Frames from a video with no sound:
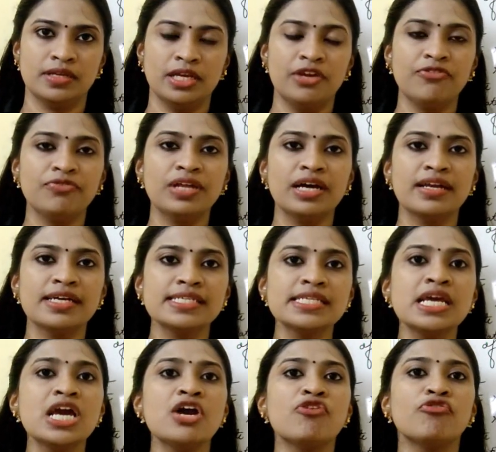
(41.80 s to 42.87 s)
If there
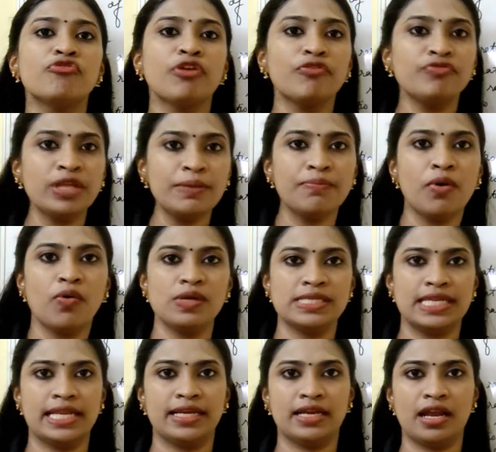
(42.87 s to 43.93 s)
is 50
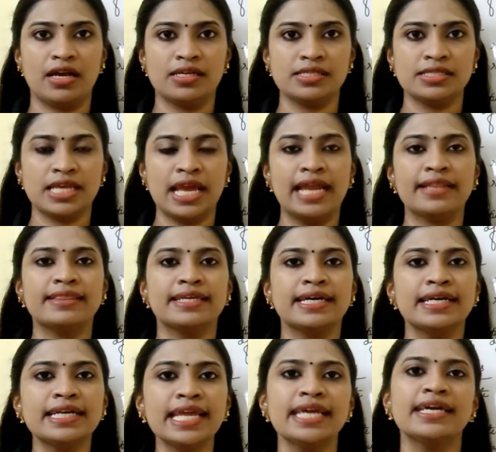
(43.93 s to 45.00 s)
boys in a class and
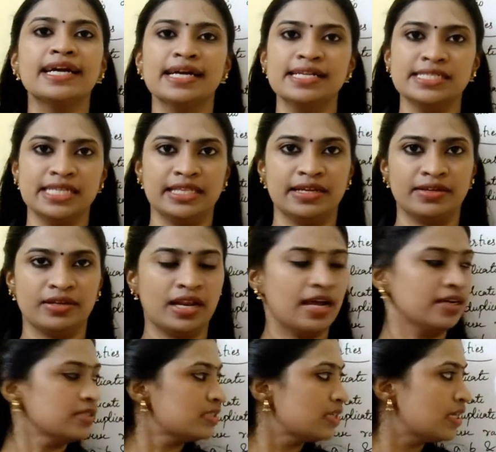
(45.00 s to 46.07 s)
30 girls in the
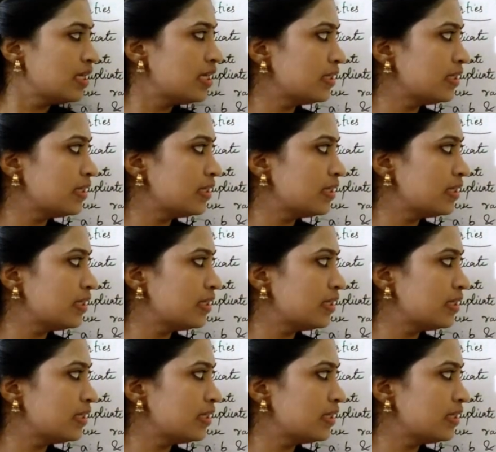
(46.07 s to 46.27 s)
class,